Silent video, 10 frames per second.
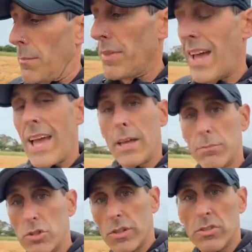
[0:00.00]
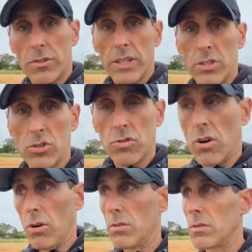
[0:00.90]
But the hamstrings are in
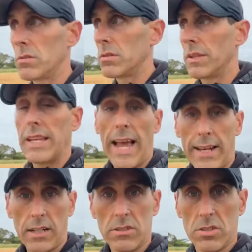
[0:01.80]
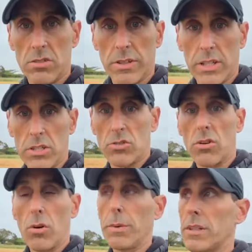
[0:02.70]
control and the adductors are in
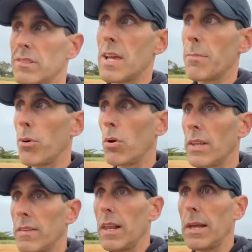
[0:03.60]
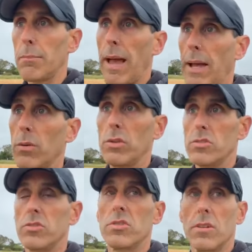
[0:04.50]
control because they're pulling the leg
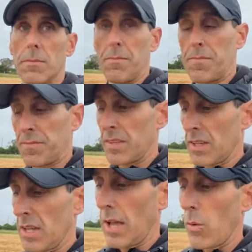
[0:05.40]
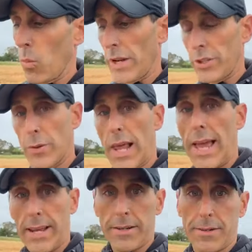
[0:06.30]
backwards when you
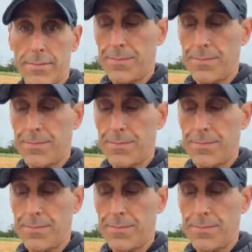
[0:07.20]
land.